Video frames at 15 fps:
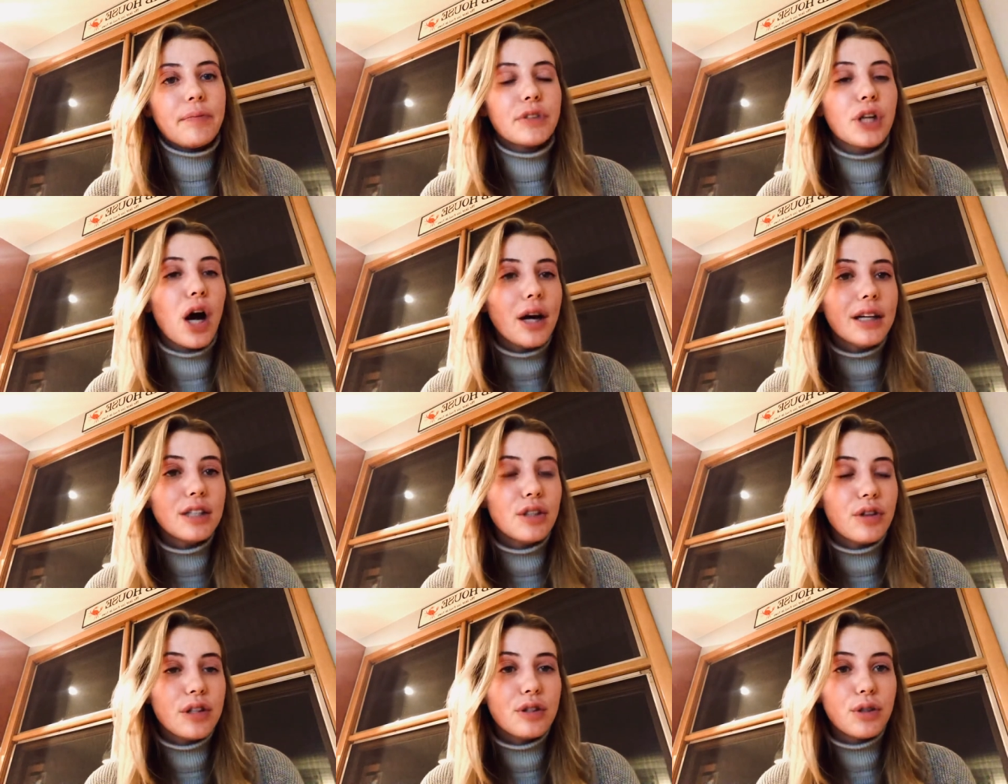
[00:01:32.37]
Talking
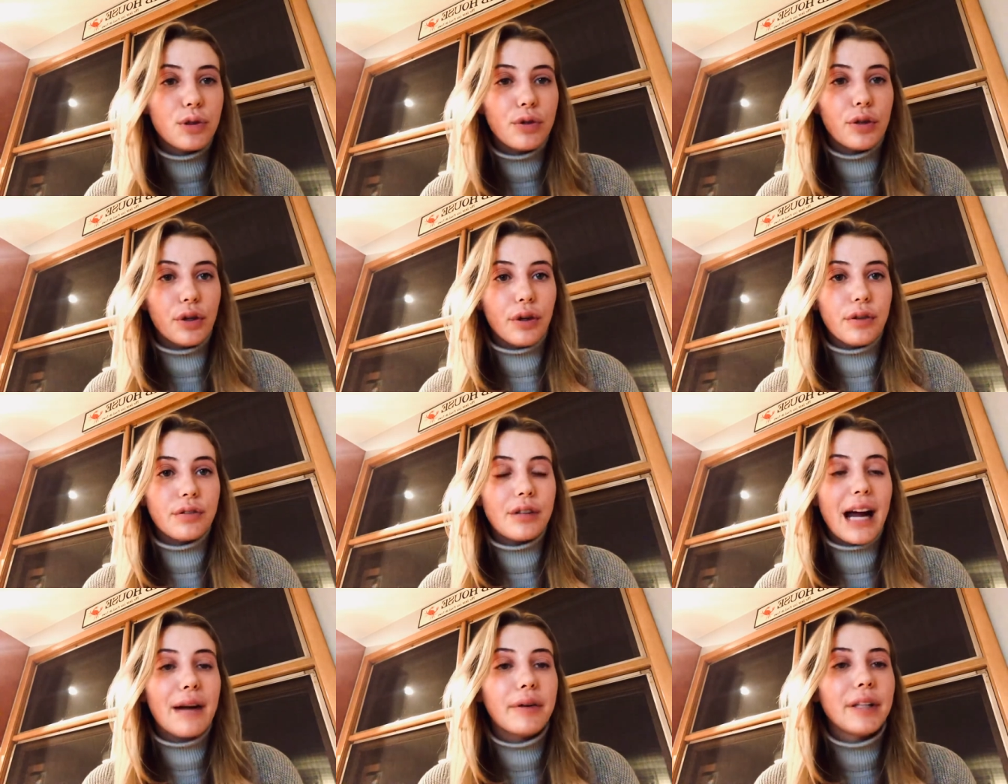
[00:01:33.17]
to these two
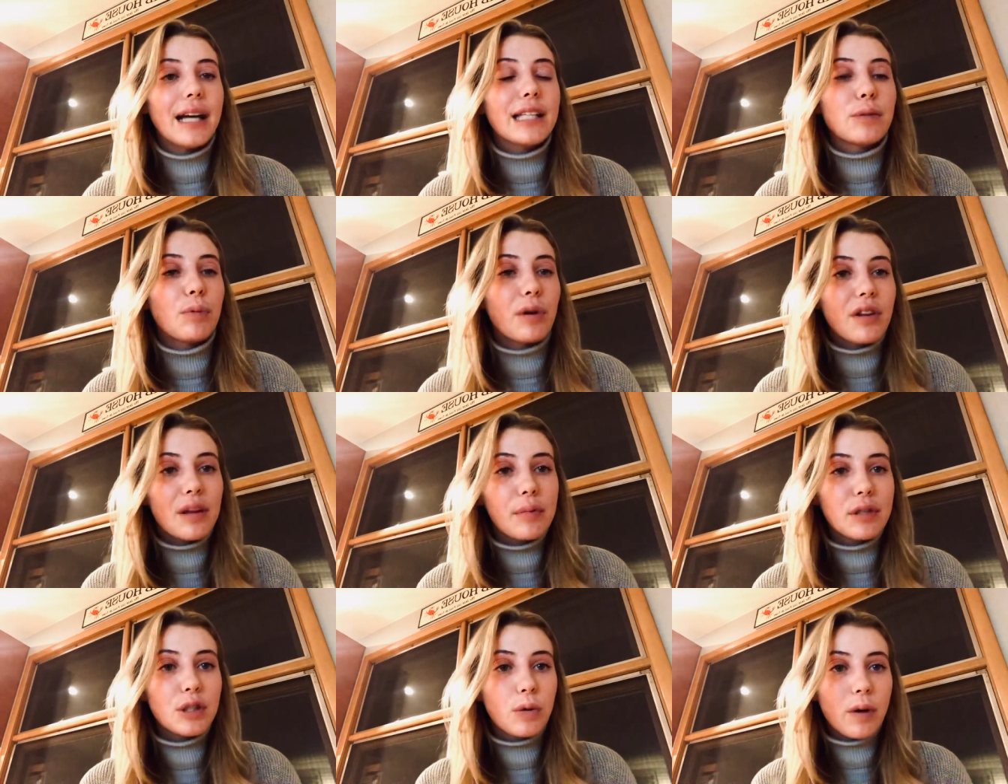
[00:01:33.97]
girls, I realized one of them
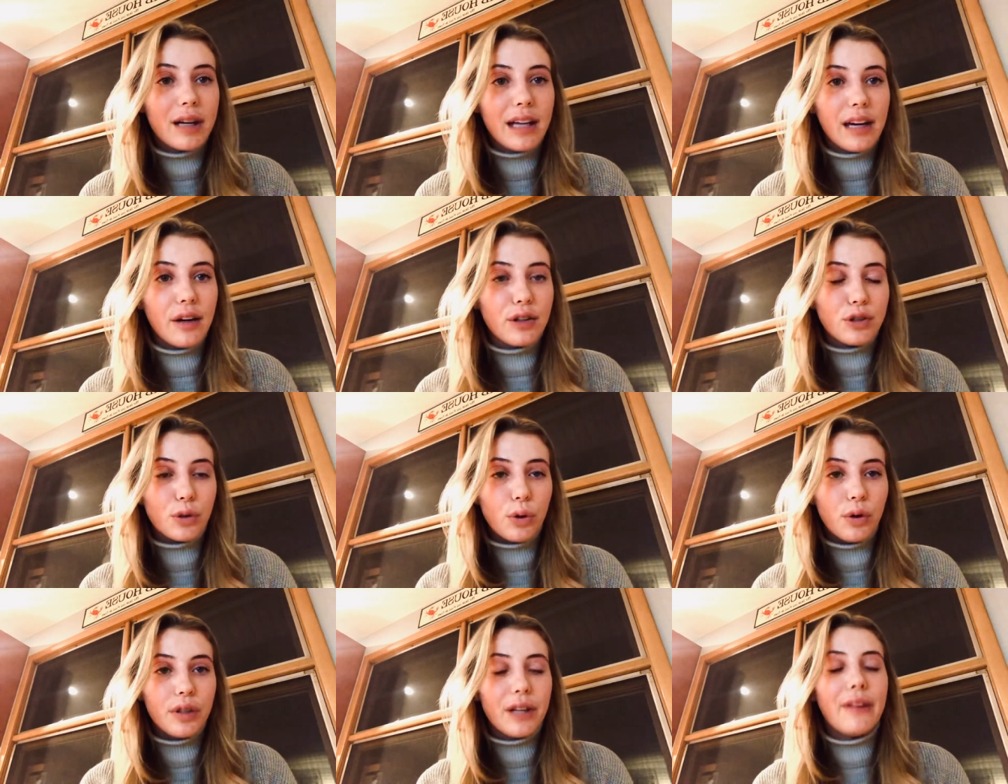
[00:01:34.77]
was 28 years
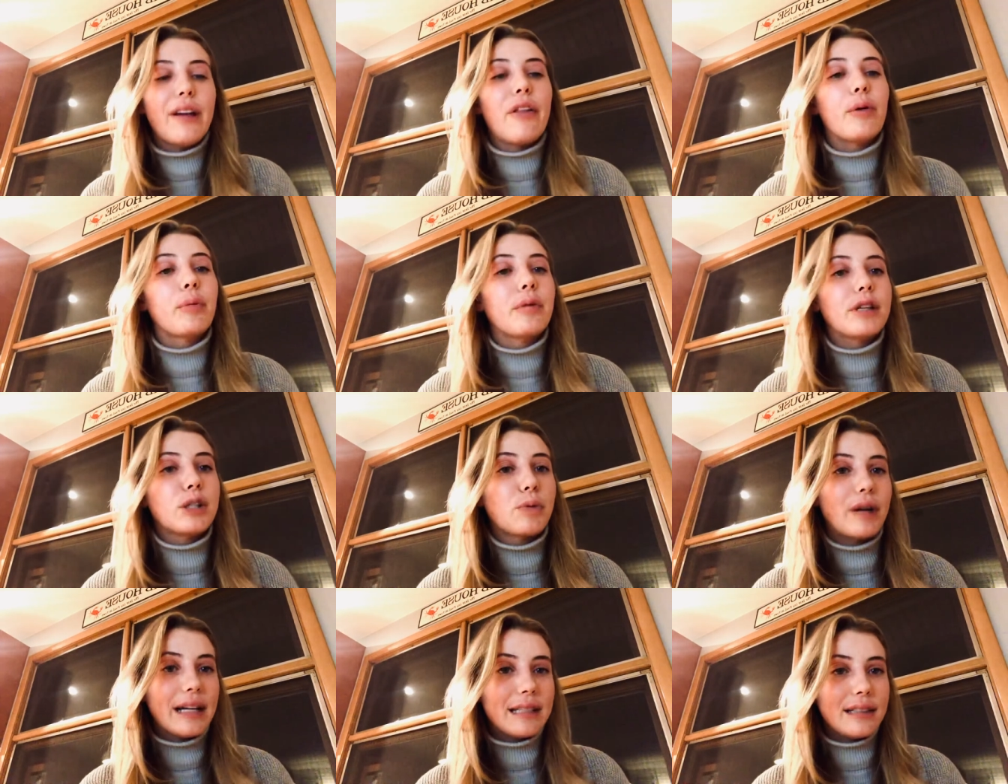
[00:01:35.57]
old and the other one was
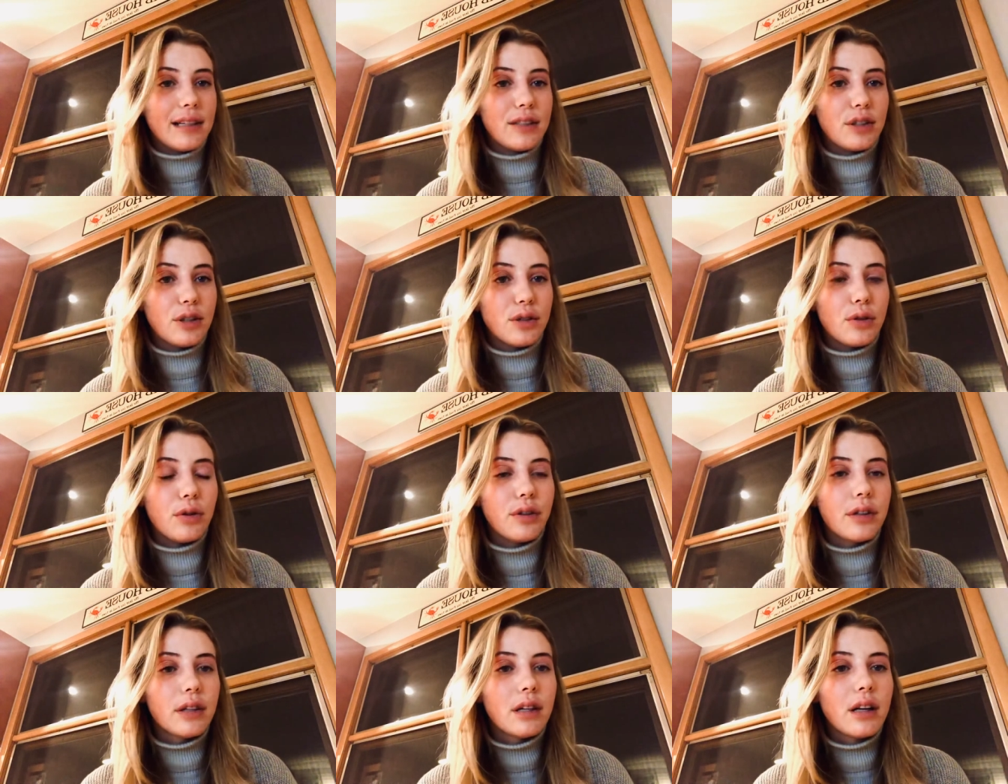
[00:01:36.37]
26 years
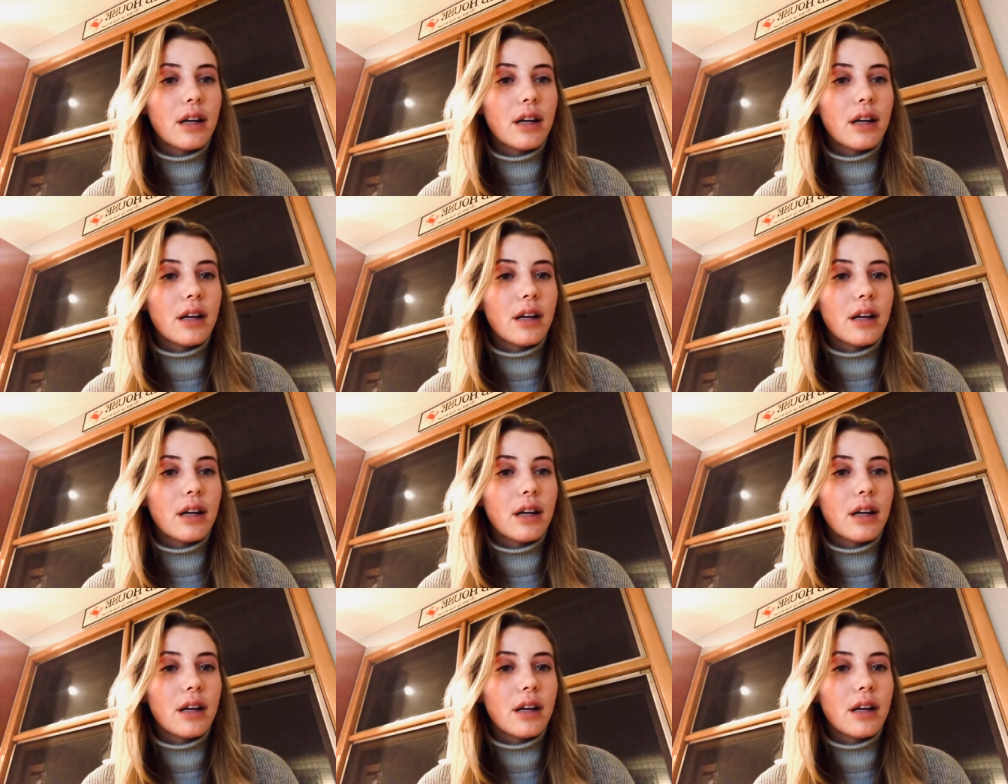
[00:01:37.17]
old.